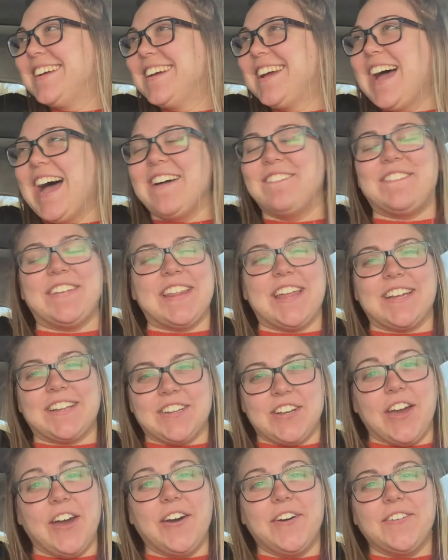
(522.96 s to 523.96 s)
I feel like
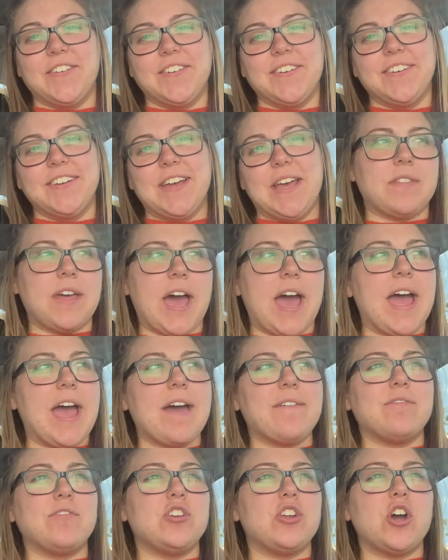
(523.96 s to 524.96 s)
no. I
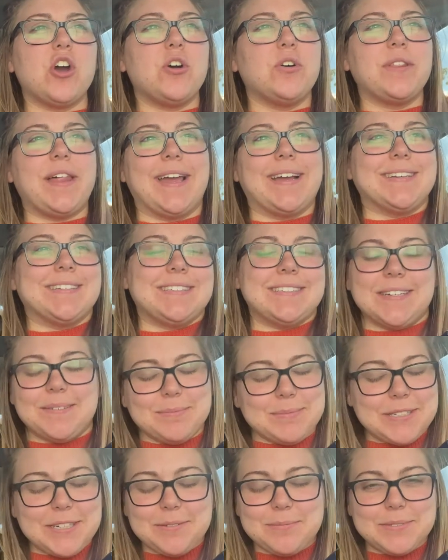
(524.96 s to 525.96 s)
have no like
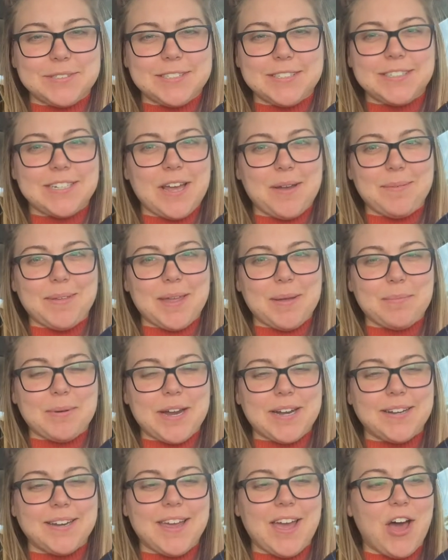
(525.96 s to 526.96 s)
symptoms to tell me that I'm
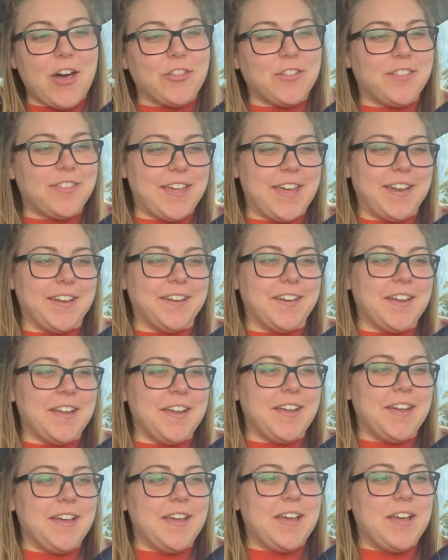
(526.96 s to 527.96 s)
pregnant other than
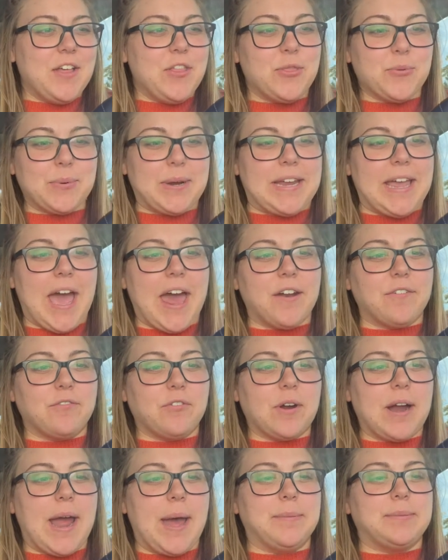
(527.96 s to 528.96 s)
3 out of
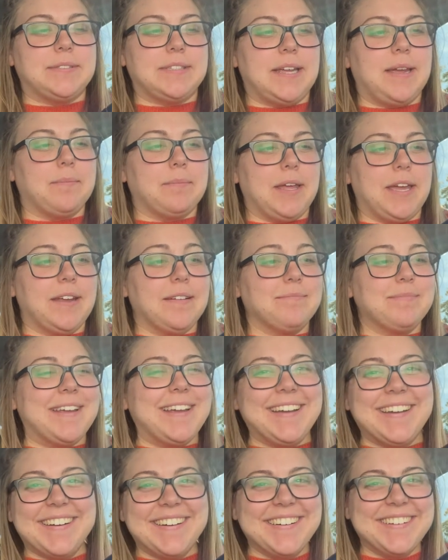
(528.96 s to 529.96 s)
4 apps say I'm late.
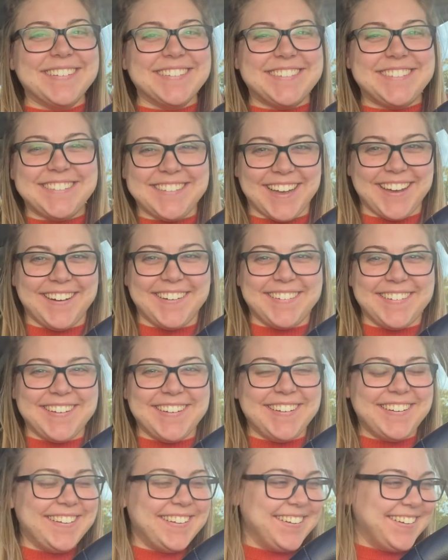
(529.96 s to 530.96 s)
So
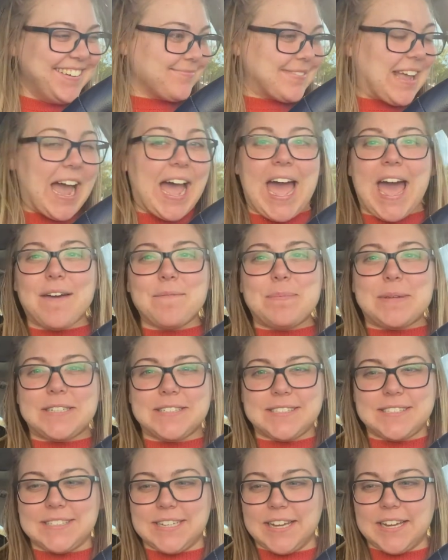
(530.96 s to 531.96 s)
I have been
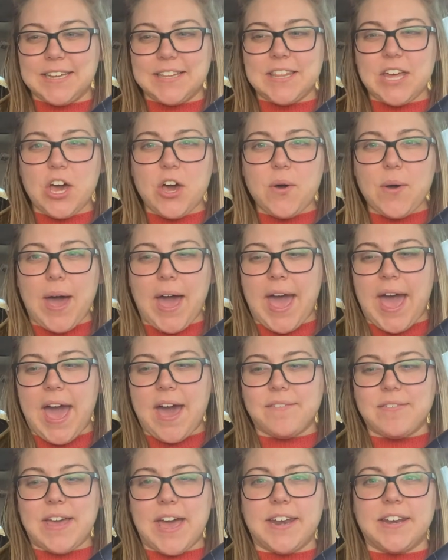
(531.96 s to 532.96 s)
sick though. I
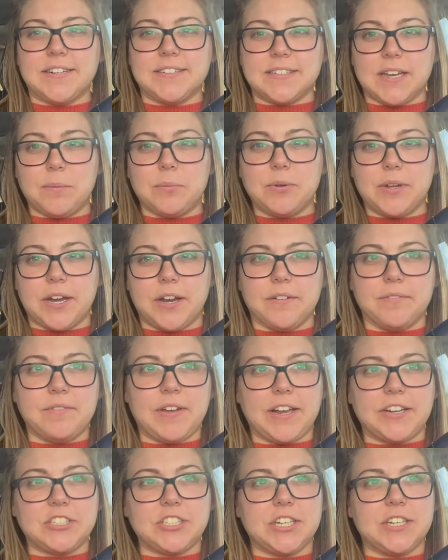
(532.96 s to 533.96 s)
have had a double ear
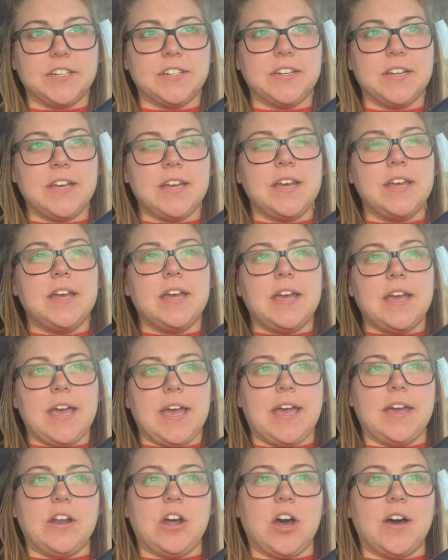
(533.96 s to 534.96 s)
infection,
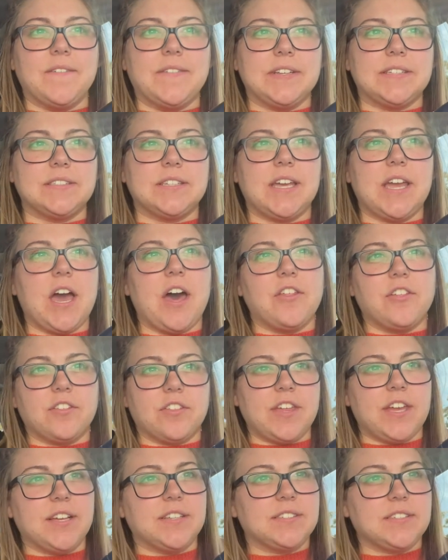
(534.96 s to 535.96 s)
and obviously other
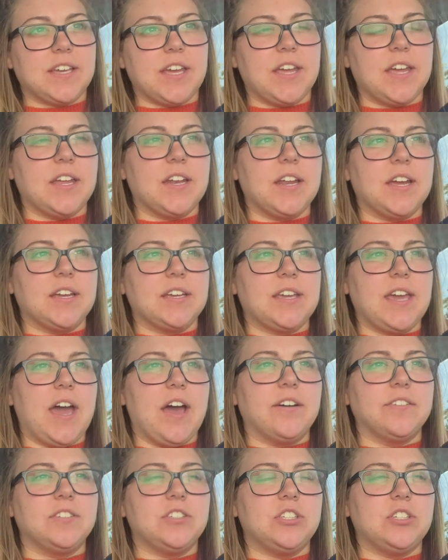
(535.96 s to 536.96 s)
things can
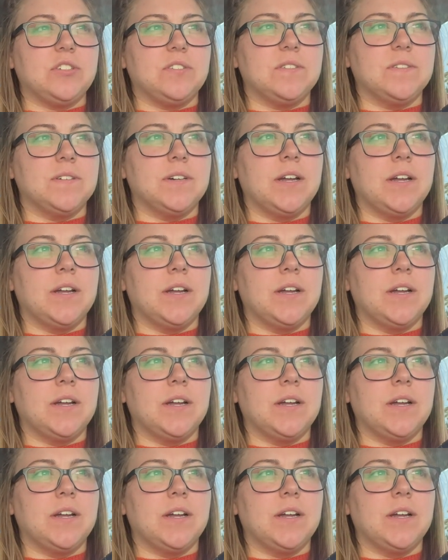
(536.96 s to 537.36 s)
account to